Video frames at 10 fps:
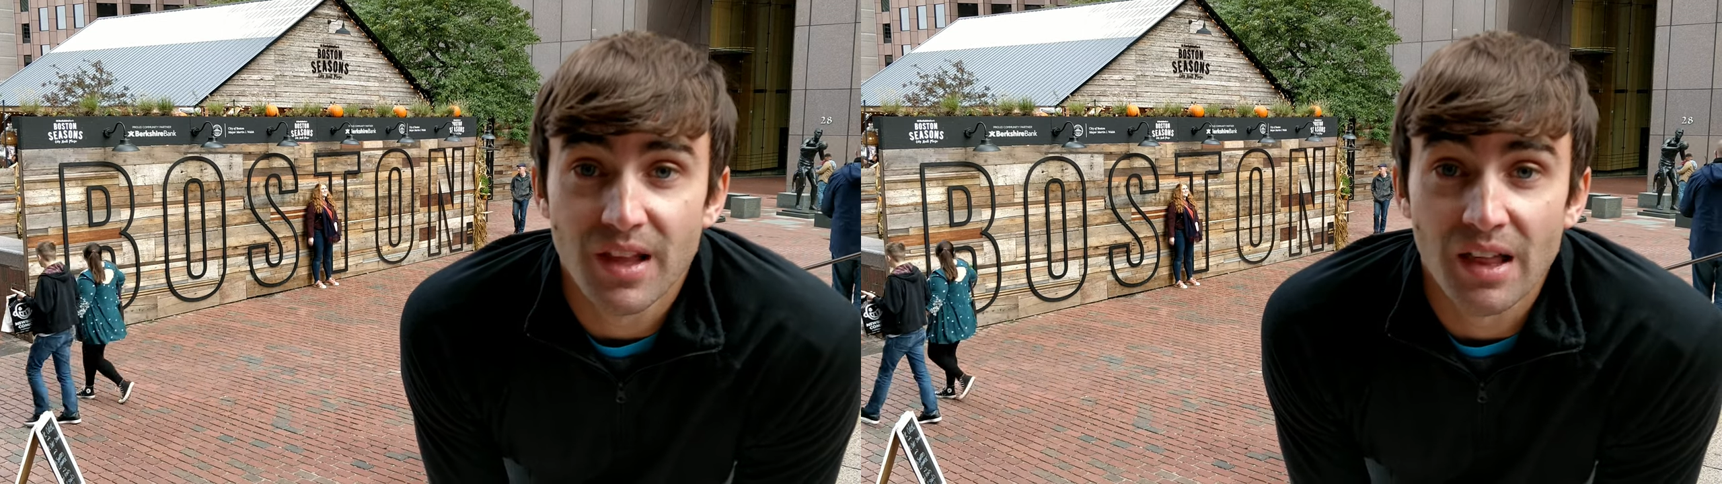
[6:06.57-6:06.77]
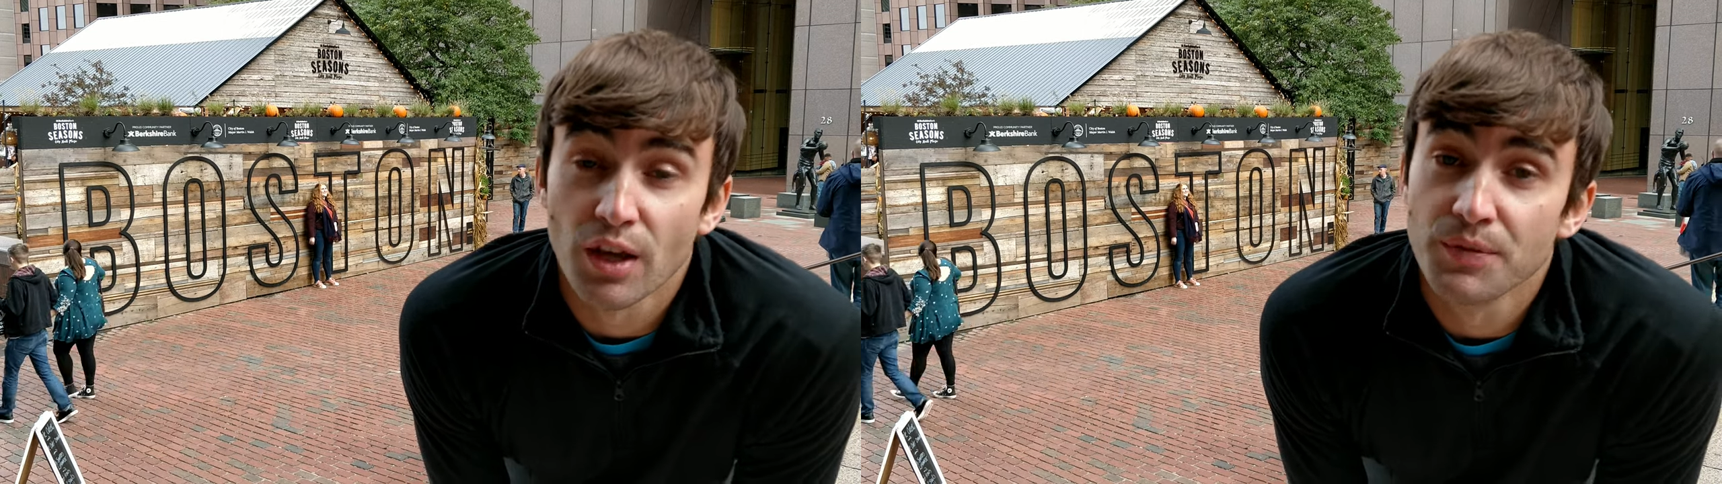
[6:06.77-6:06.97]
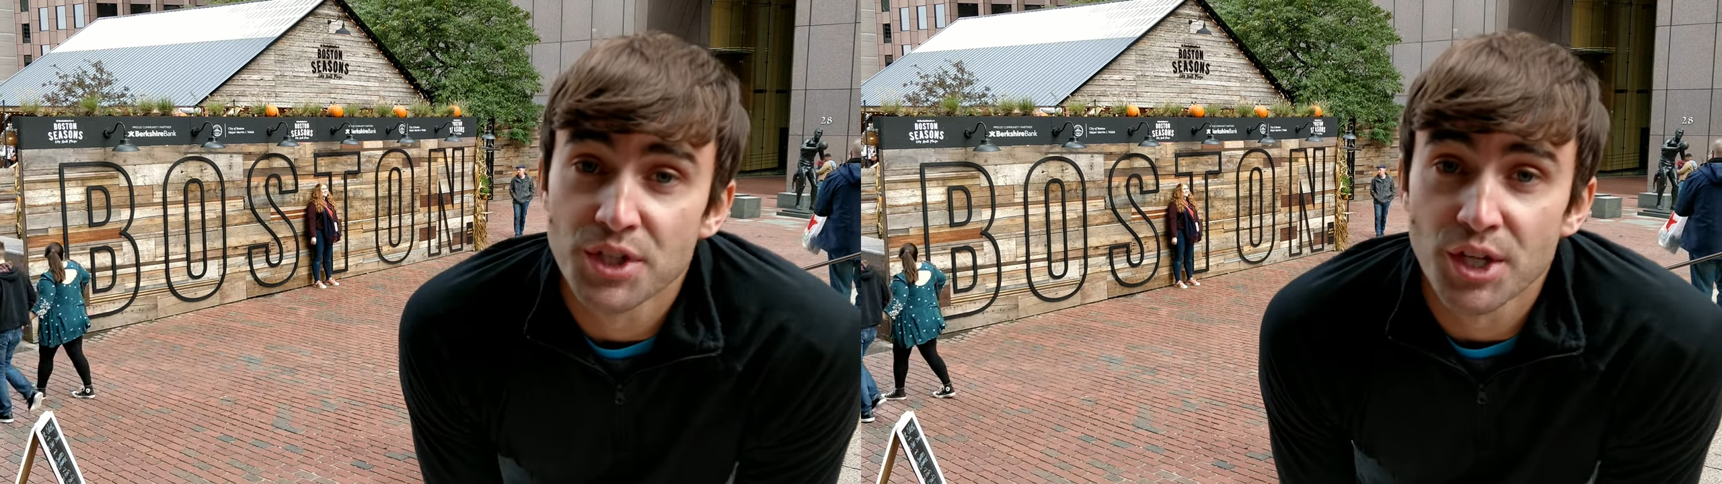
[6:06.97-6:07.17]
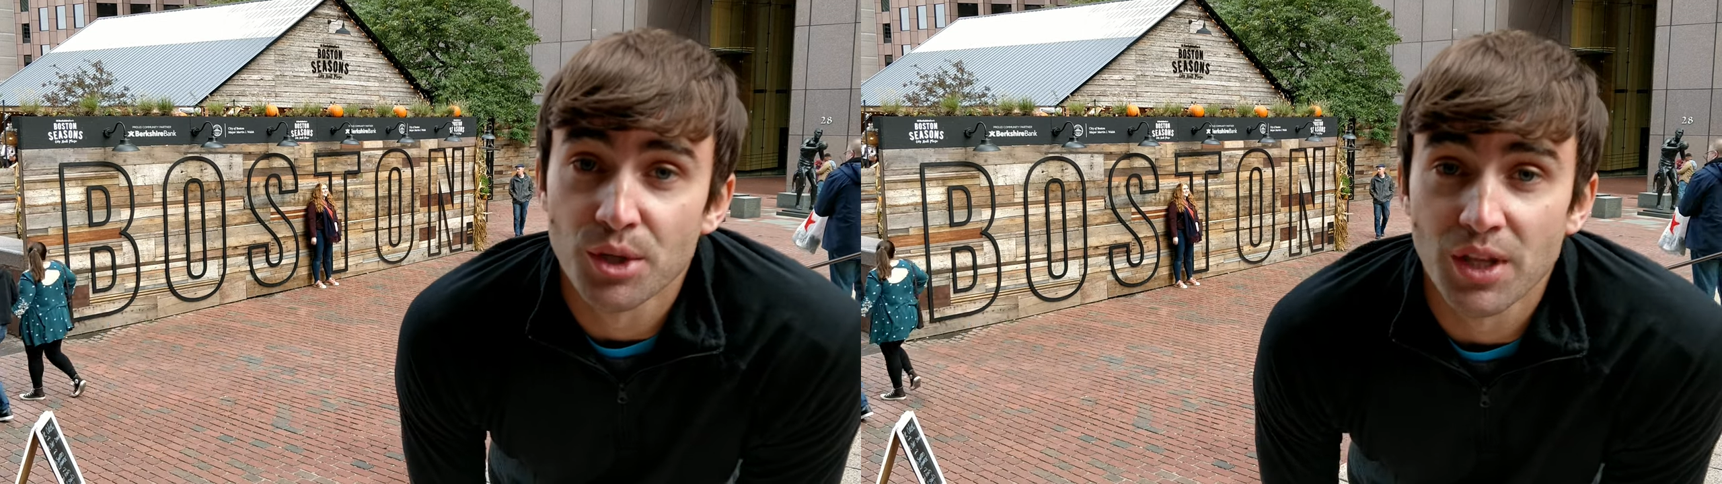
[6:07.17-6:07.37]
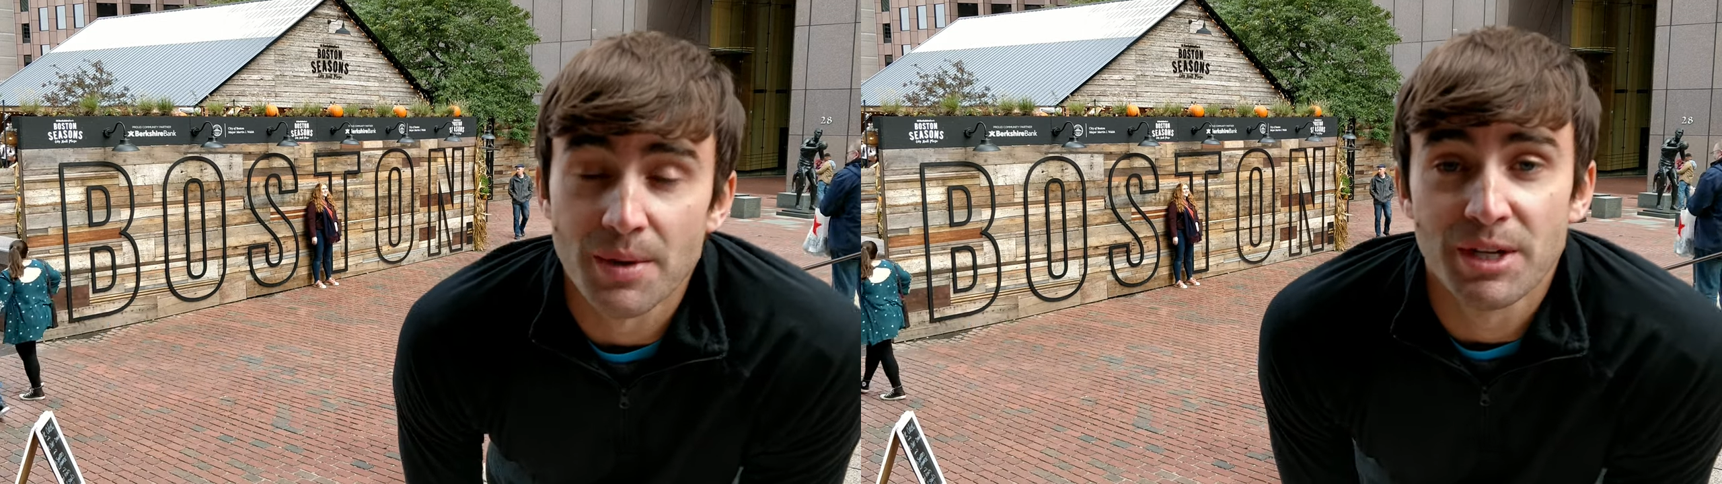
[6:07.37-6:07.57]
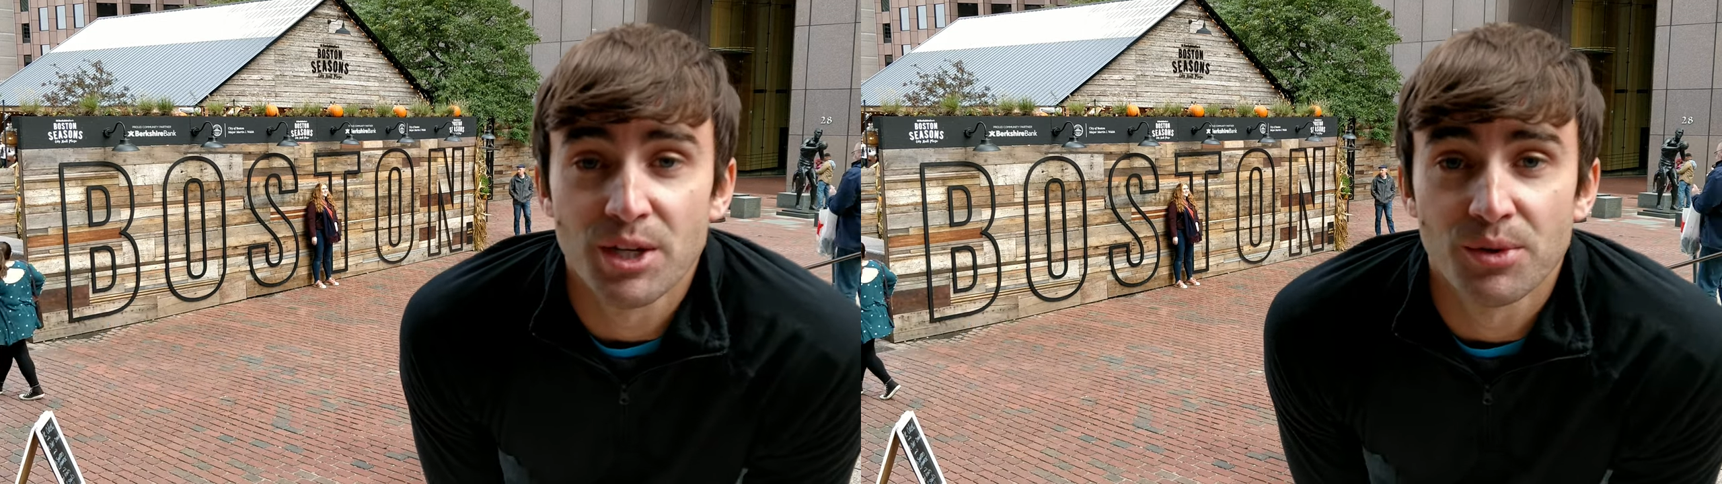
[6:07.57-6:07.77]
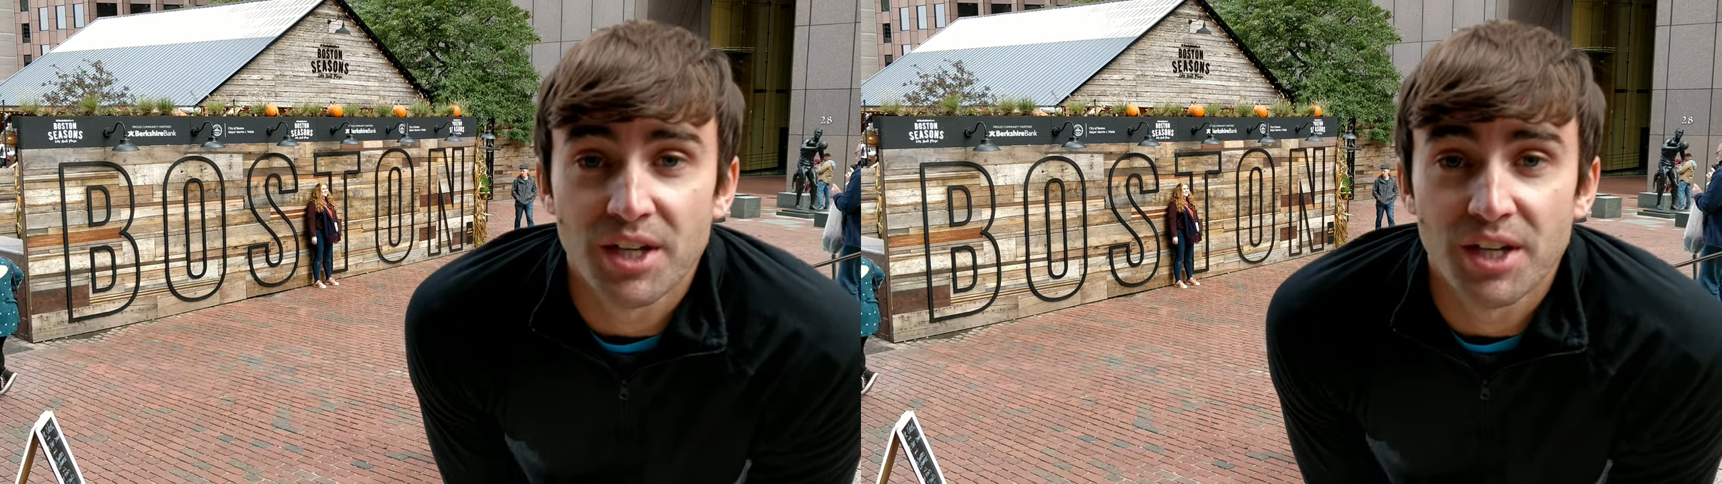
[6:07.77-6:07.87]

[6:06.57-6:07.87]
I'd love to know. Let me know